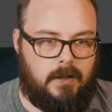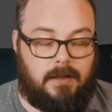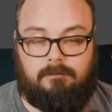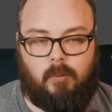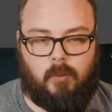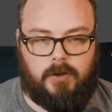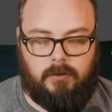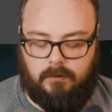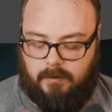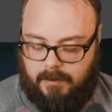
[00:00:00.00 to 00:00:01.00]
And if I were to
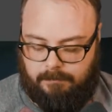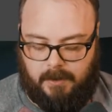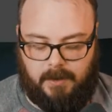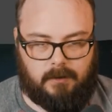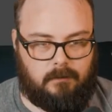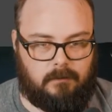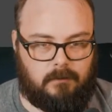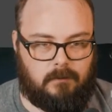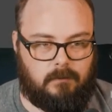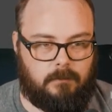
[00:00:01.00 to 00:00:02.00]
use leaf effects,